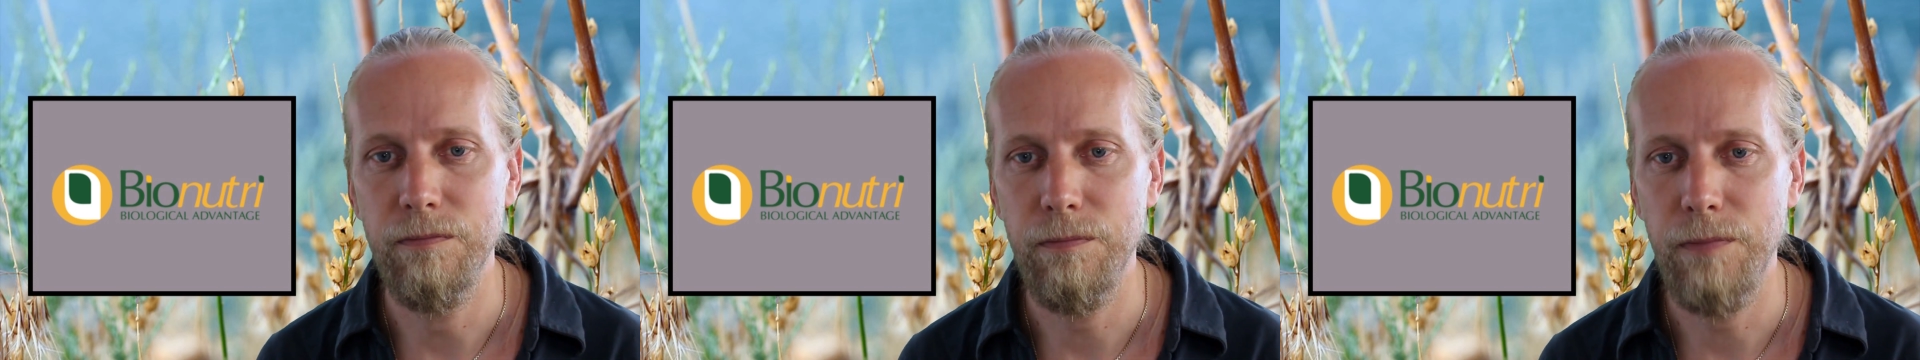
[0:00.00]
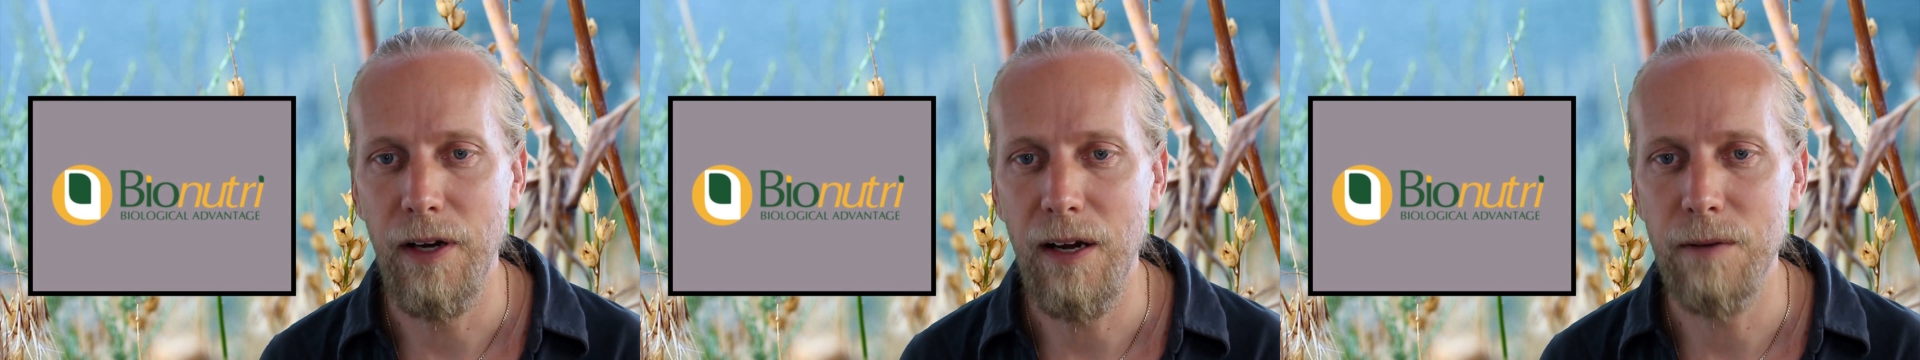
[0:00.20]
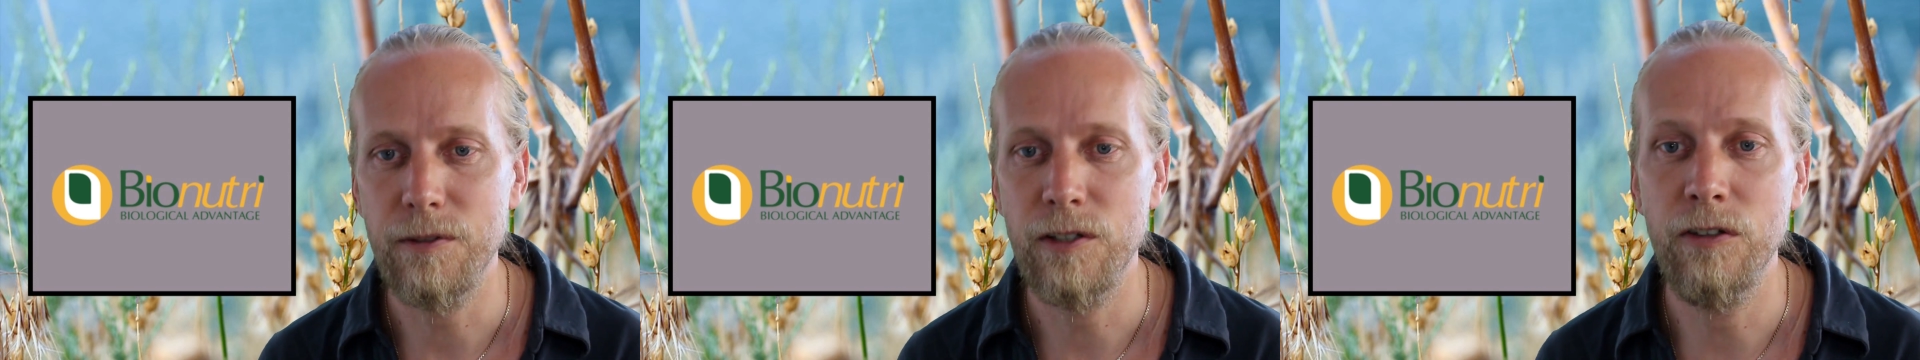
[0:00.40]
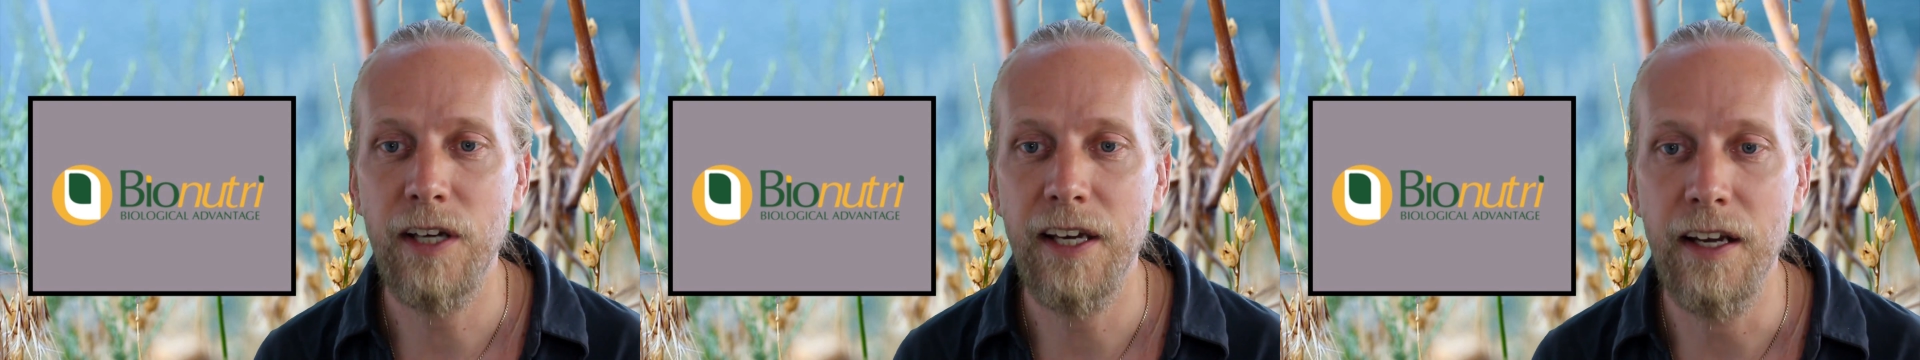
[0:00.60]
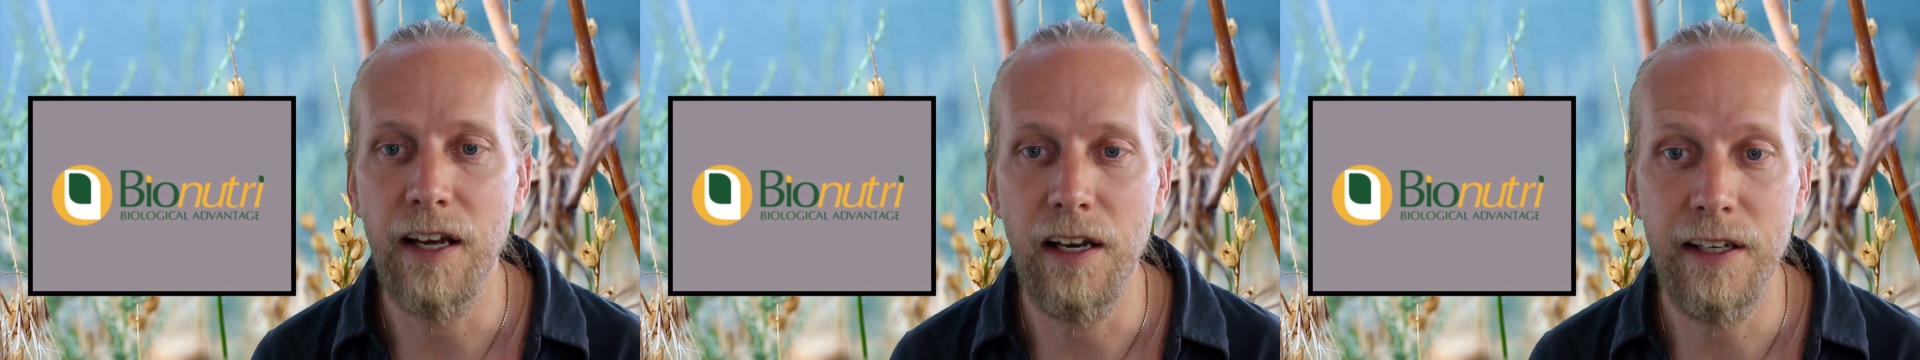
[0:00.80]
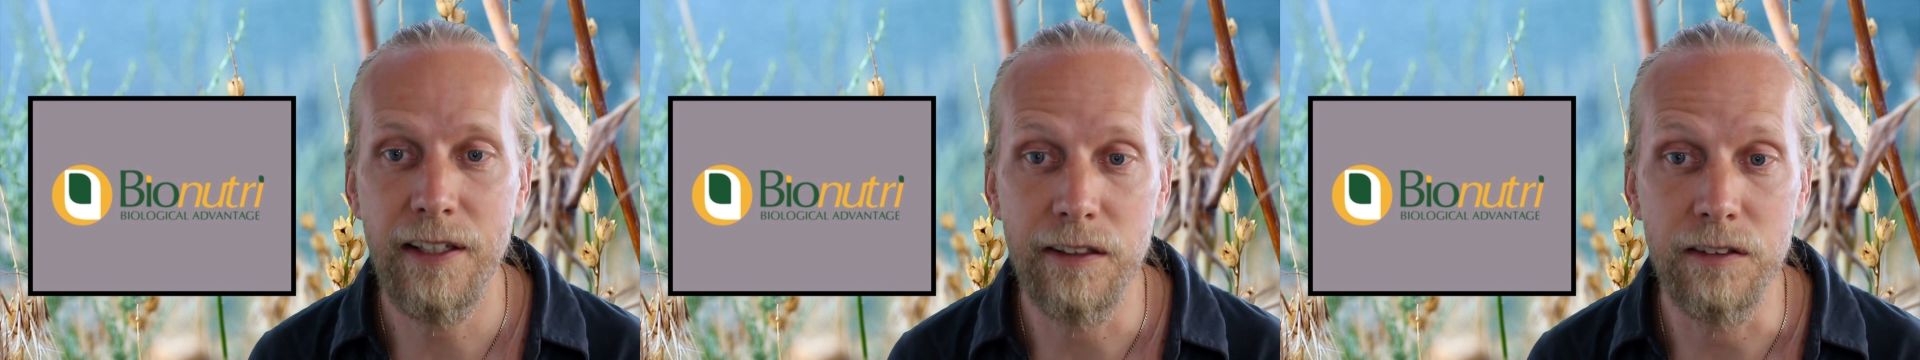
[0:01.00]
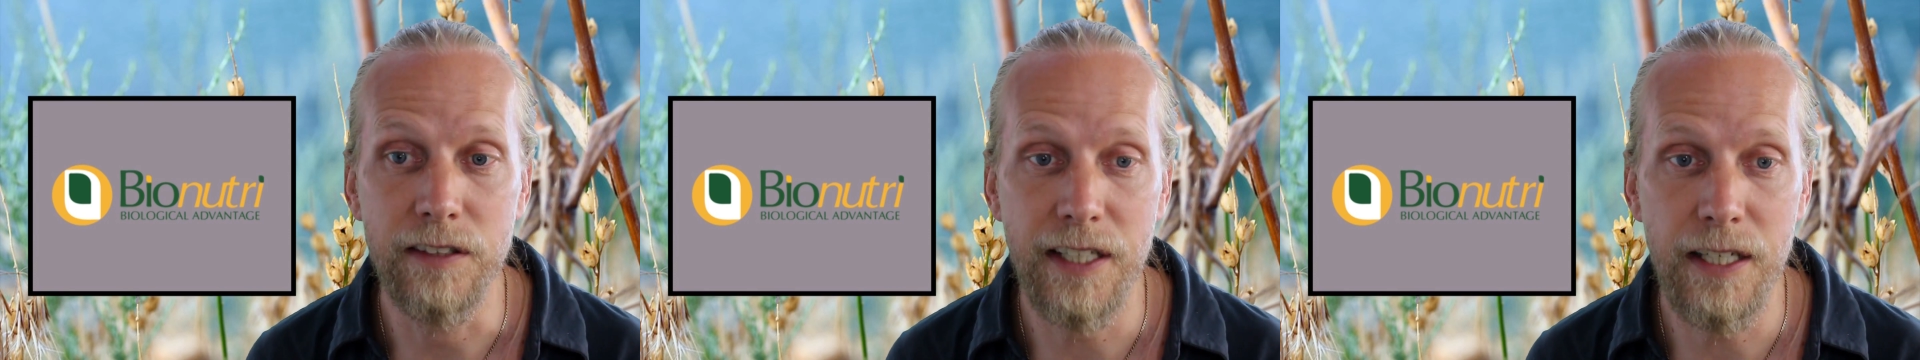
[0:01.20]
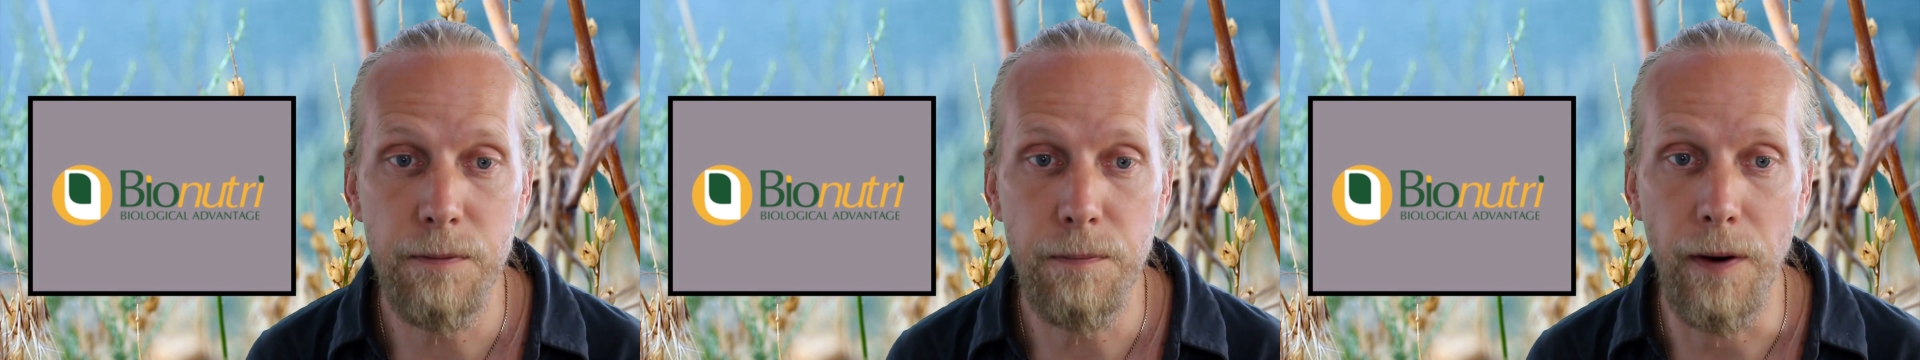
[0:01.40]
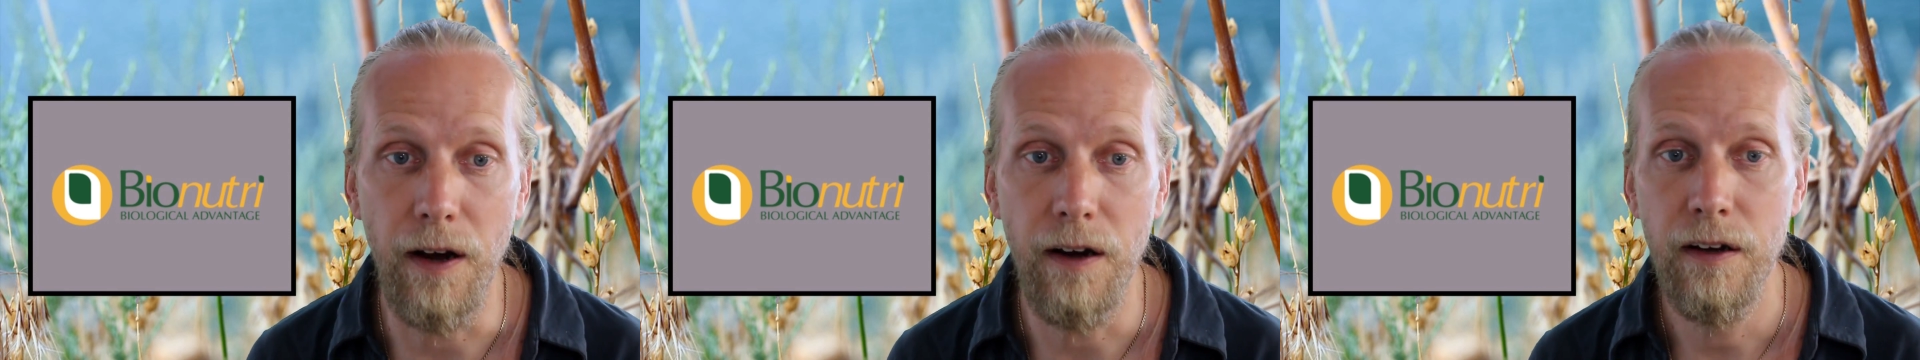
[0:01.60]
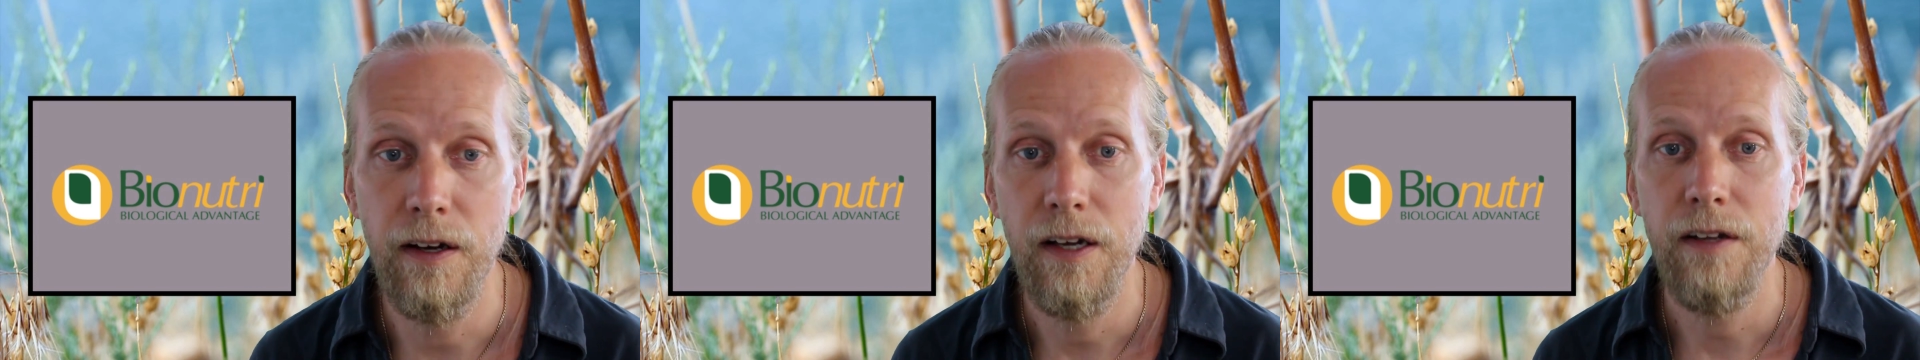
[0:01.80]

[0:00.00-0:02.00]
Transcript: perhaps looking a little deeper